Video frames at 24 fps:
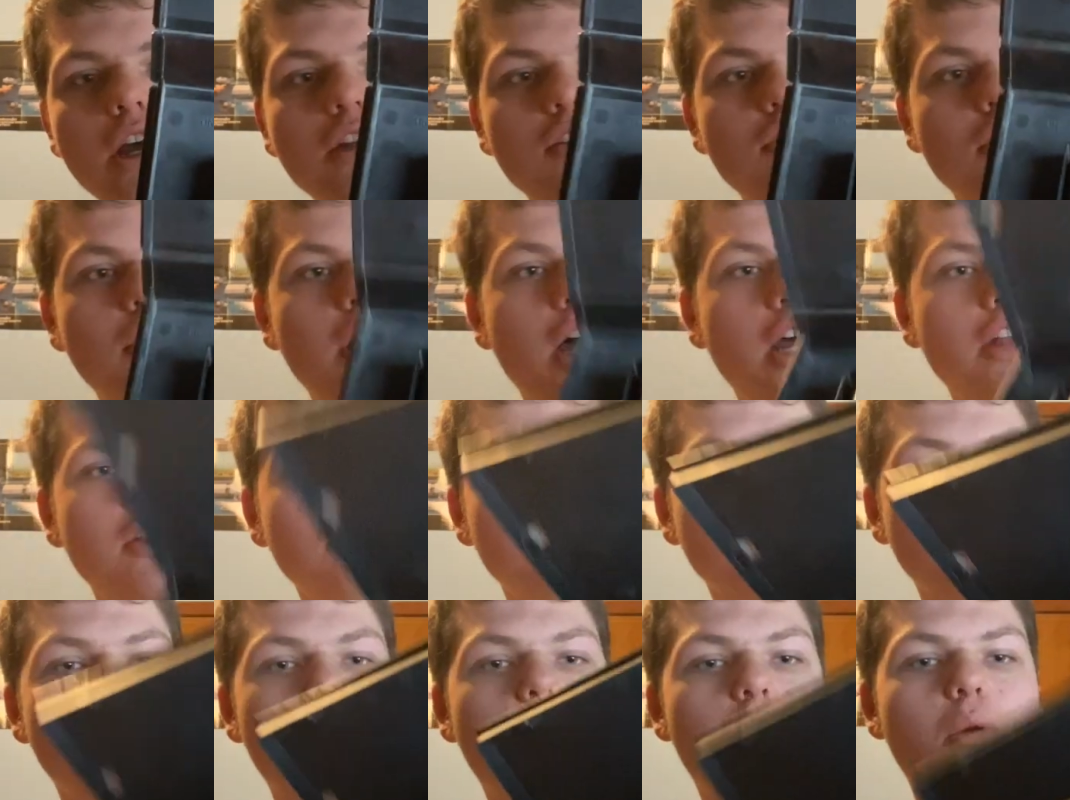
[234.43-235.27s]
so I
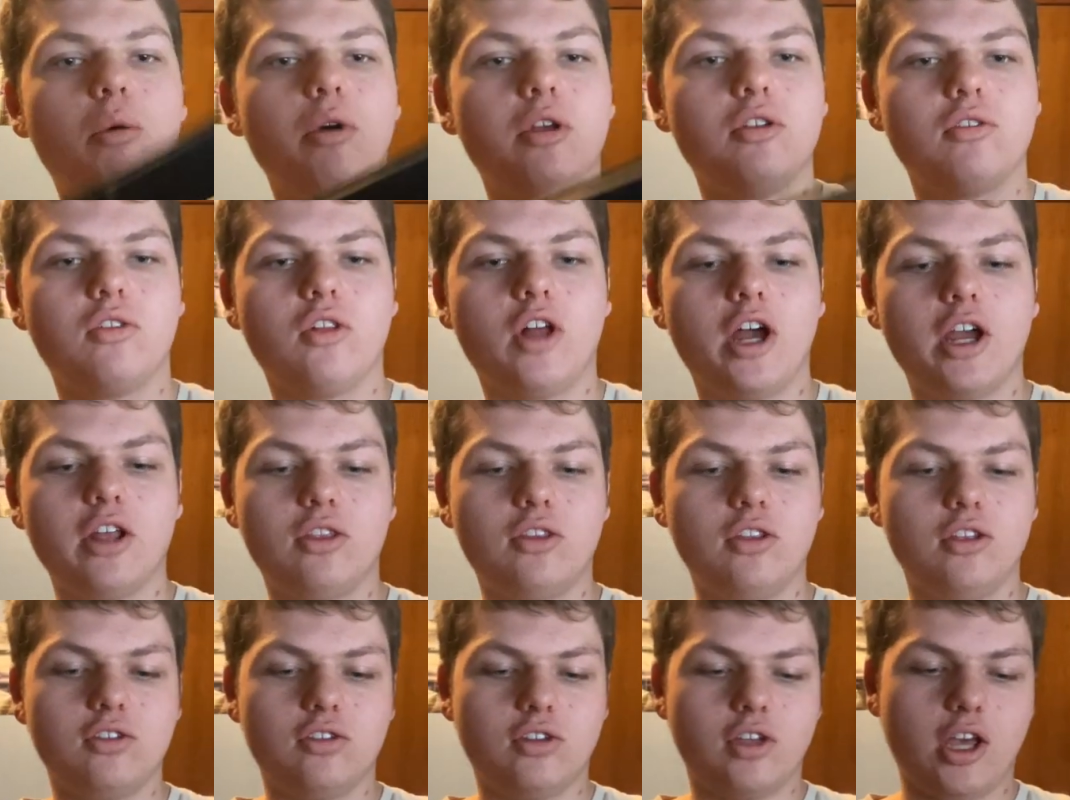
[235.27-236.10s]
just always like
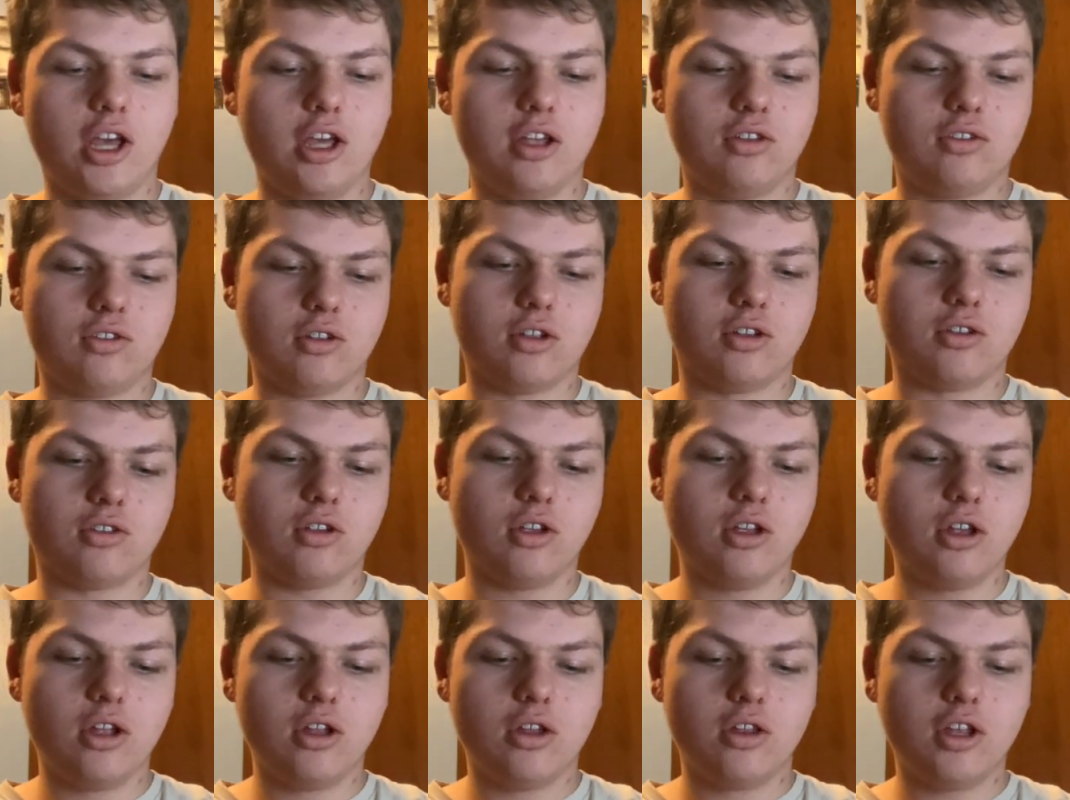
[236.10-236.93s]
these cases.
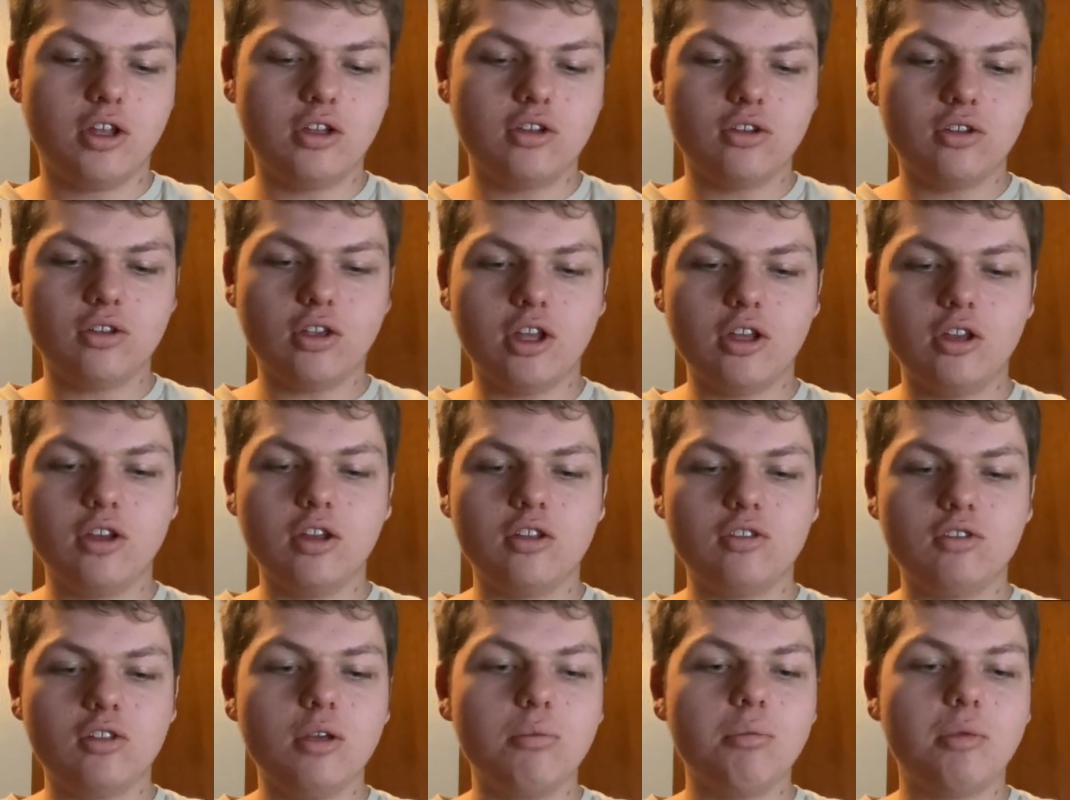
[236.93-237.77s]
They
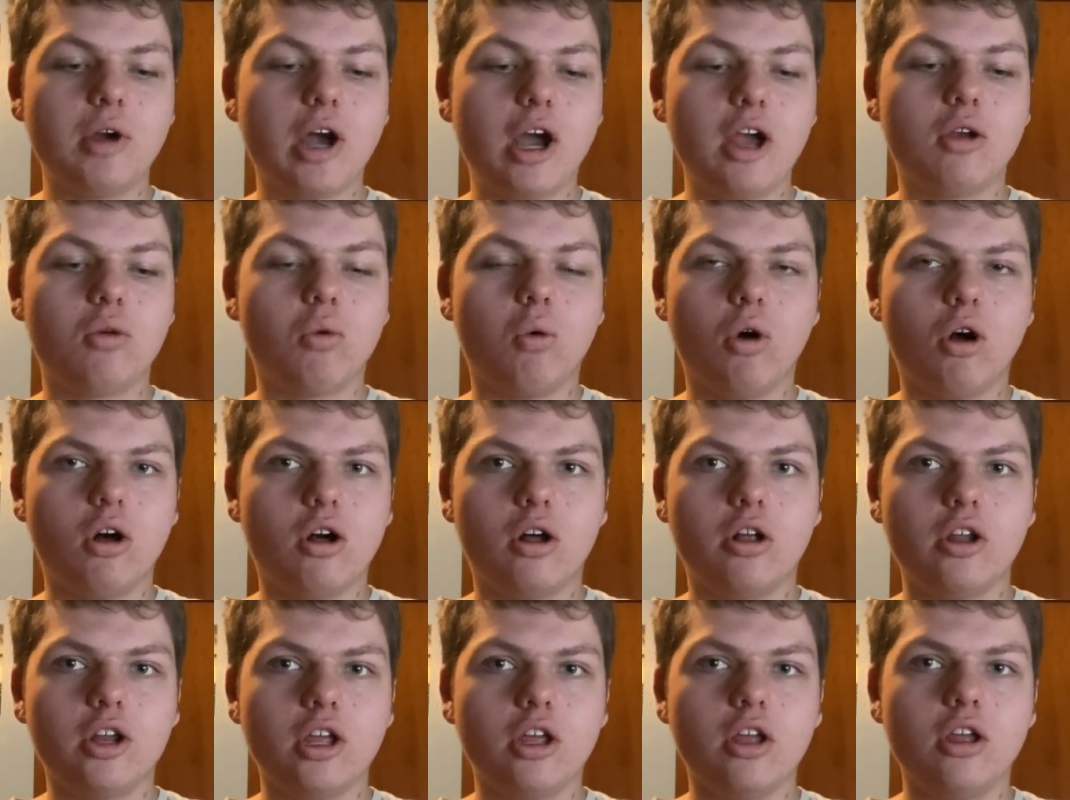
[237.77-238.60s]
seem high
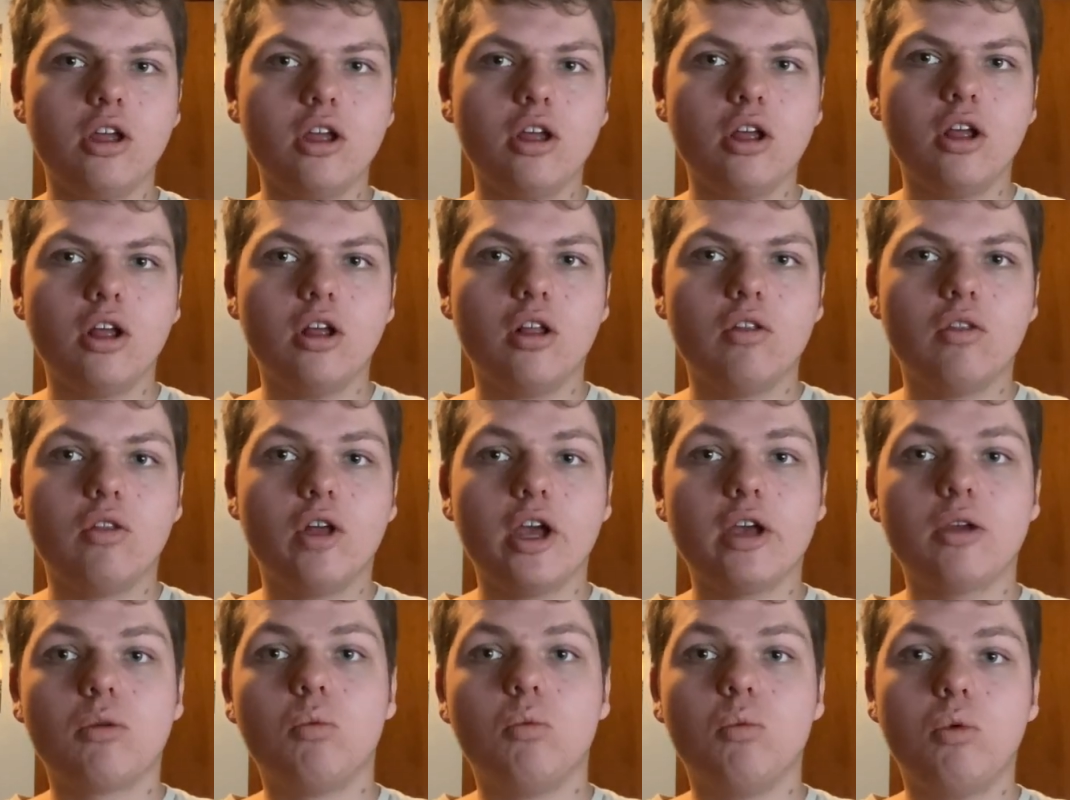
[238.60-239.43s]
quality,
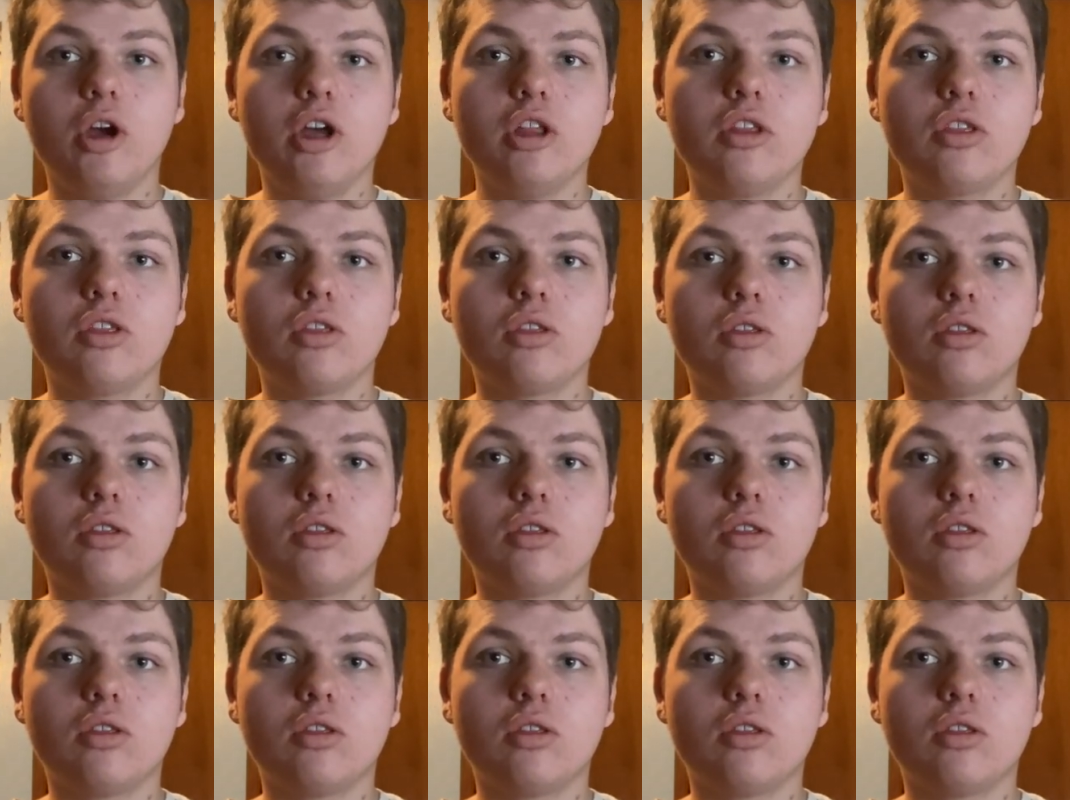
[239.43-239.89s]
like with